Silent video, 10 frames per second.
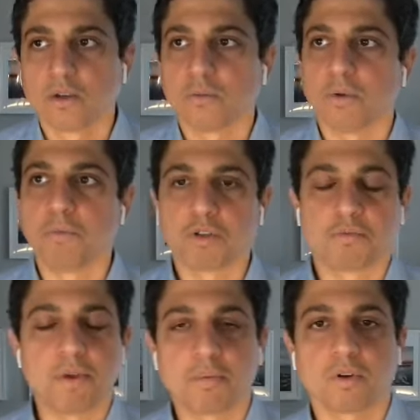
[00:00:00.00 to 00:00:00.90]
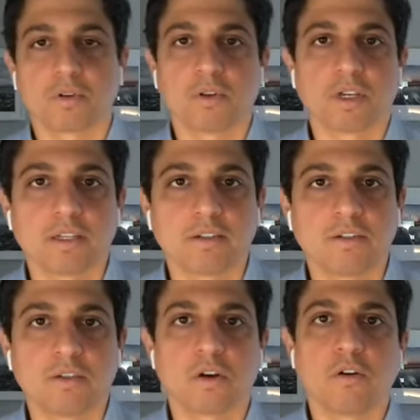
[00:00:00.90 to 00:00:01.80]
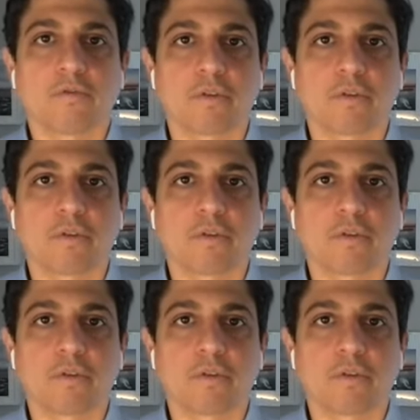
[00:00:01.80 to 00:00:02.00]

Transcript: when most people are looking to go